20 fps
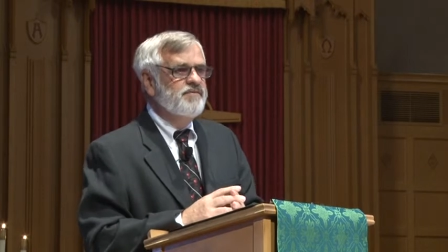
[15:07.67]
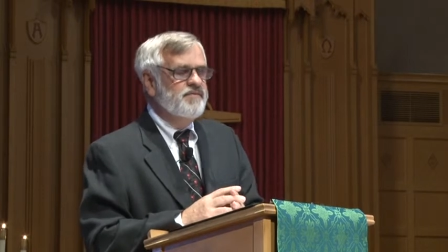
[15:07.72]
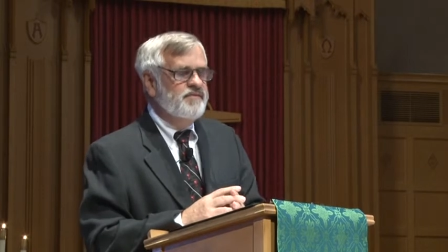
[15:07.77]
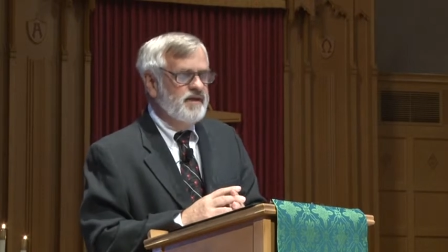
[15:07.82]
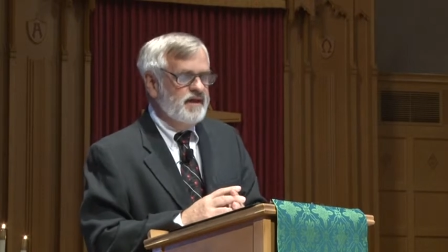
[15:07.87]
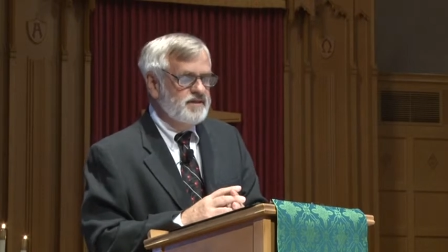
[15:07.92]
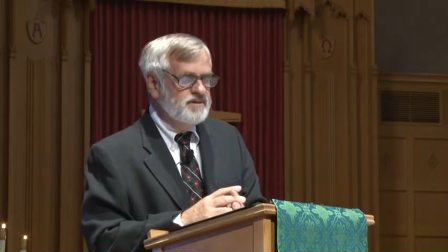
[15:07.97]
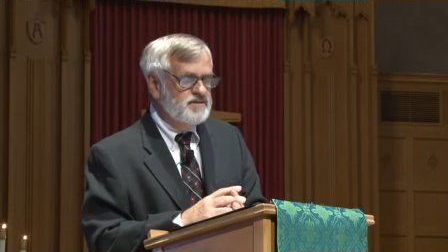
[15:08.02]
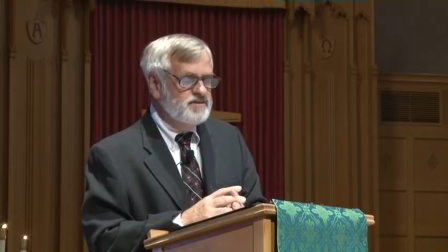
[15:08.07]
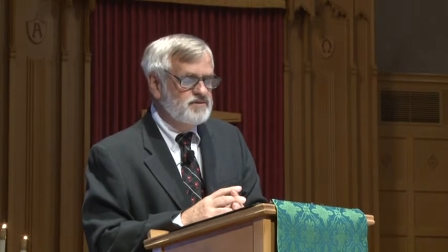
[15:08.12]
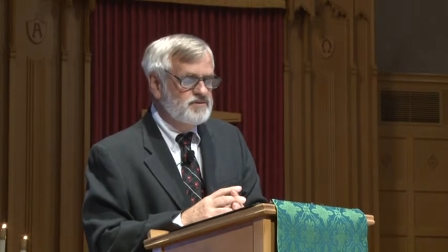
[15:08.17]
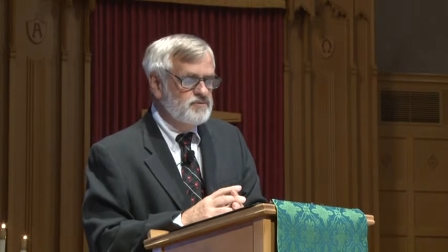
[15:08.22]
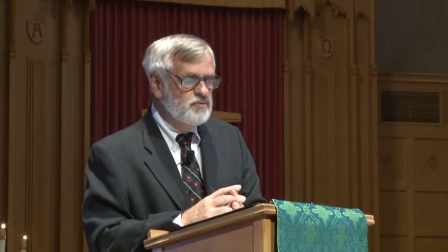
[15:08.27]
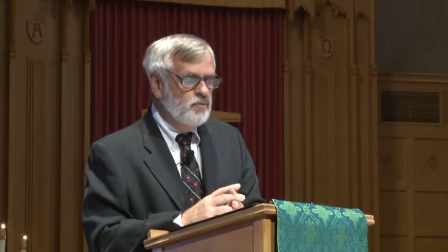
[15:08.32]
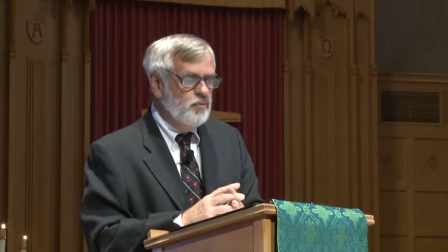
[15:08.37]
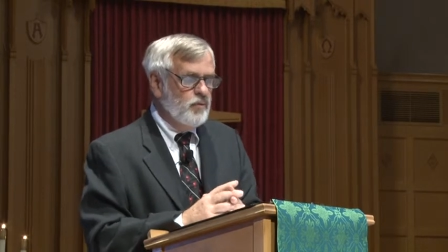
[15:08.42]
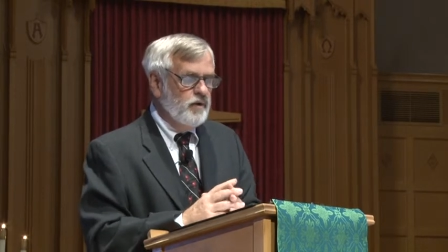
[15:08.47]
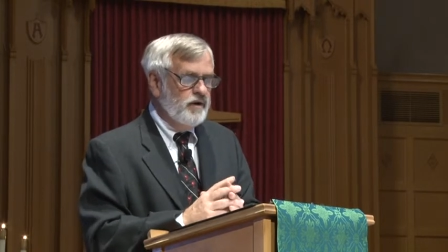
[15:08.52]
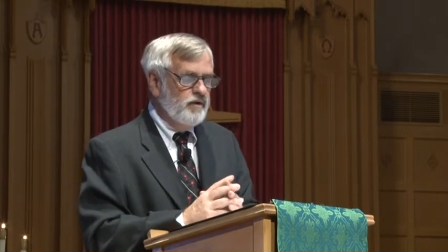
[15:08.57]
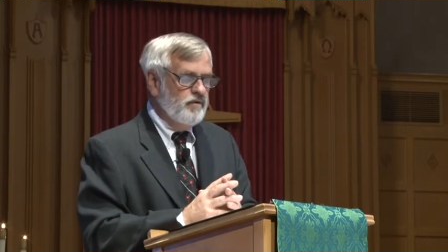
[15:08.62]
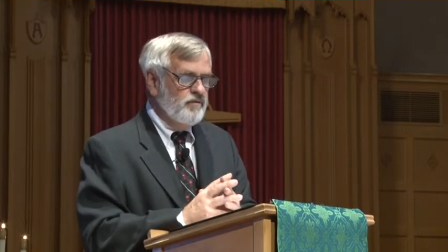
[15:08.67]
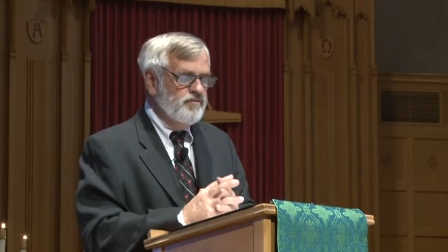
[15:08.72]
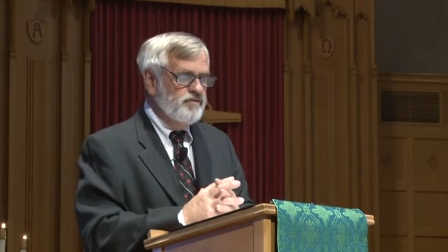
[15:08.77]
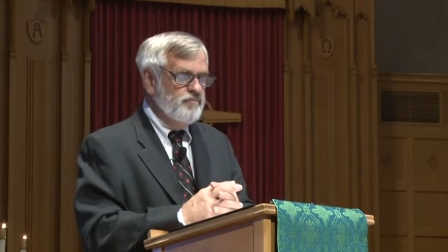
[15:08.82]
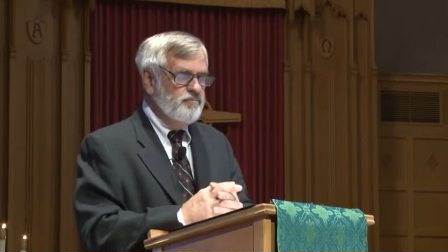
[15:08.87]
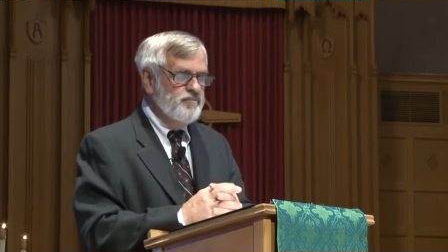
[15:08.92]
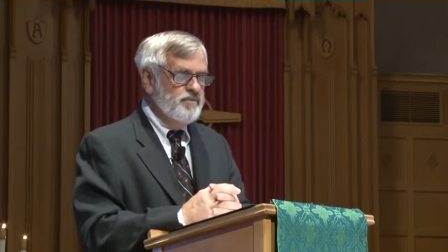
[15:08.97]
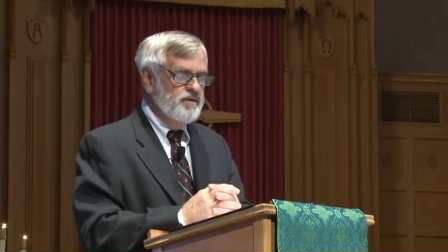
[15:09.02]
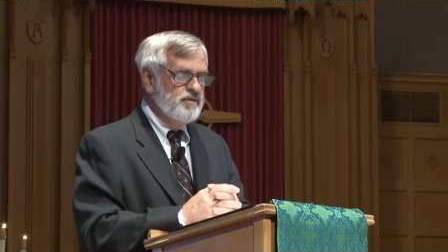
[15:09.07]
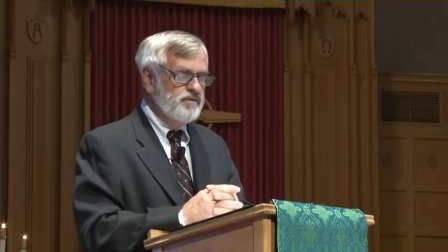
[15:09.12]
That's where the
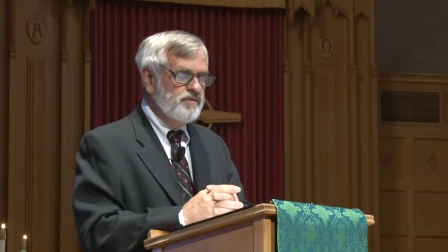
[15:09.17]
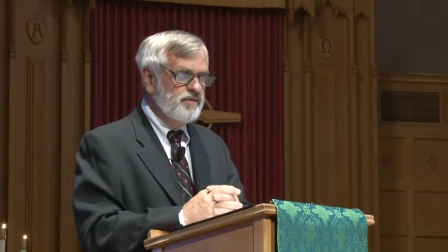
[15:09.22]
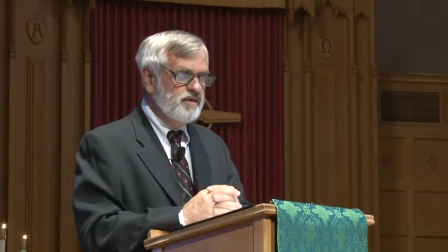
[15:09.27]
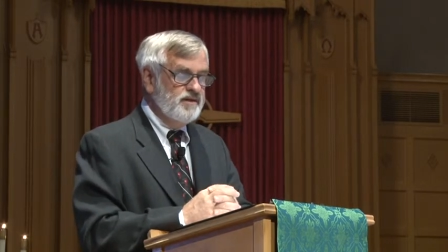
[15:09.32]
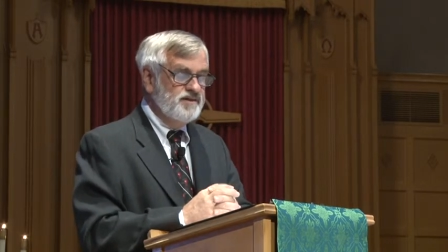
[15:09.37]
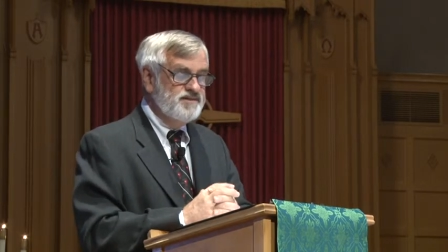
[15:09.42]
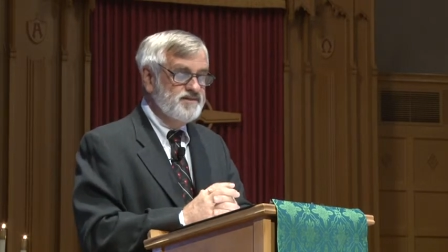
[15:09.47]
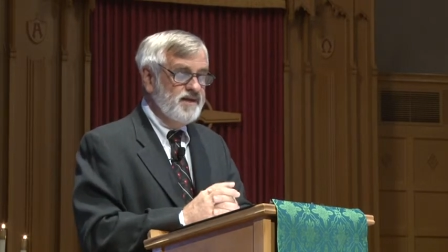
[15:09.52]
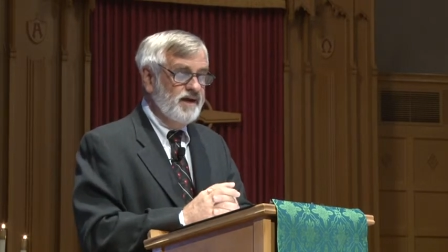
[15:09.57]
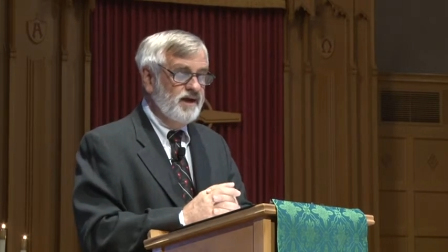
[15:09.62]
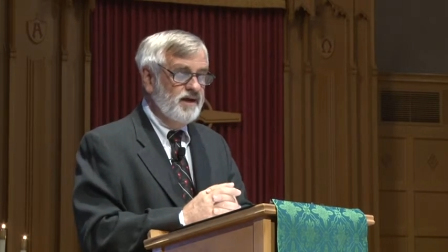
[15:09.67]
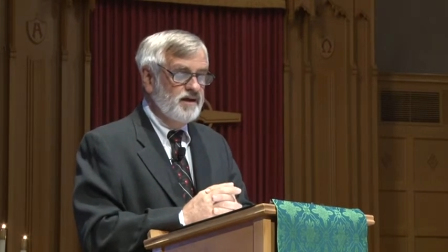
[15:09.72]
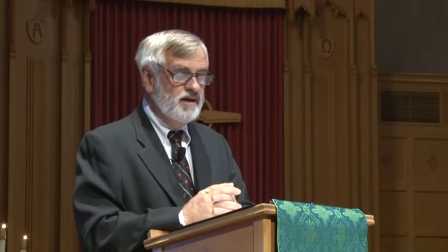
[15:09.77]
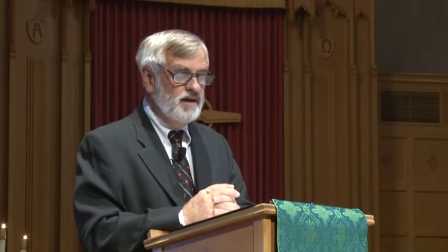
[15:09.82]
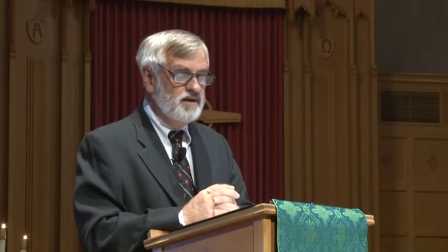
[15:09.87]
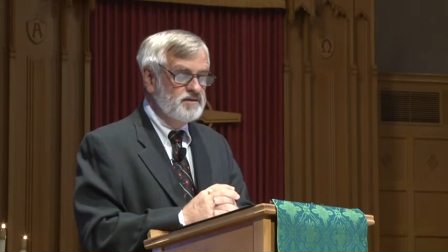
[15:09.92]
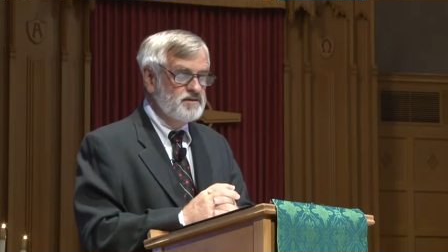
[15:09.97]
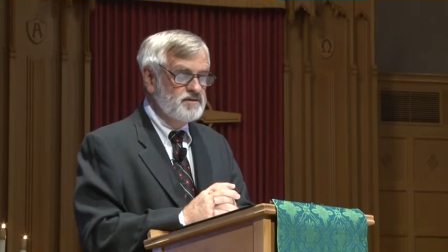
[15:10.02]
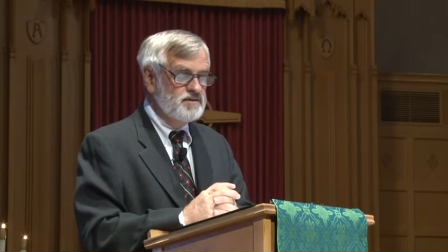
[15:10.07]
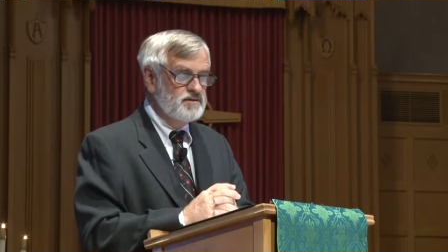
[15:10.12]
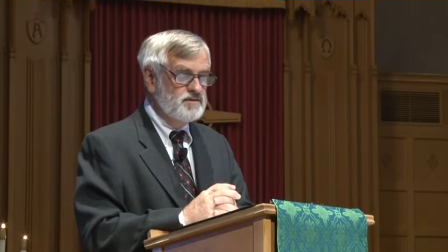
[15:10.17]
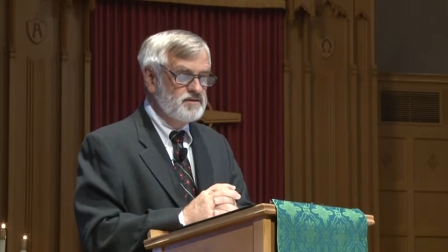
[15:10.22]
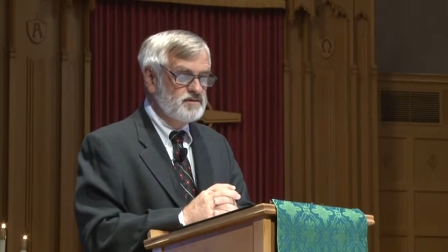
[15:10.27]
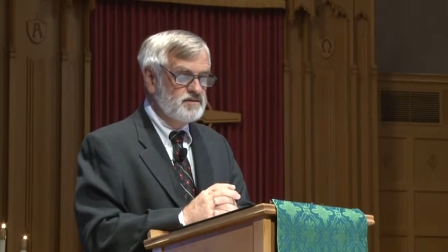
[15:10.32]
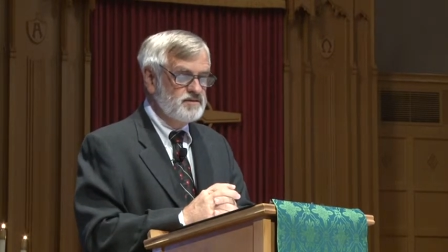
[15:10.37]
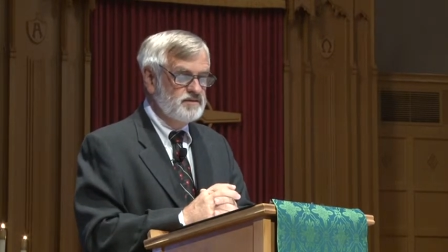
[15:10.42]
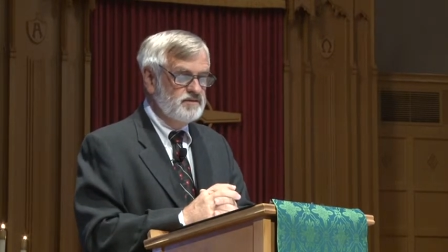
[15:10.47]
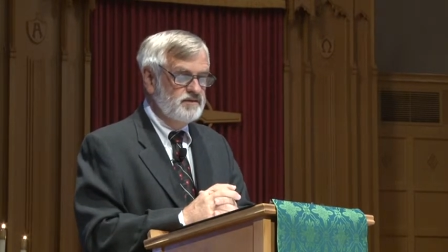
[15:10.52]
myth can take us.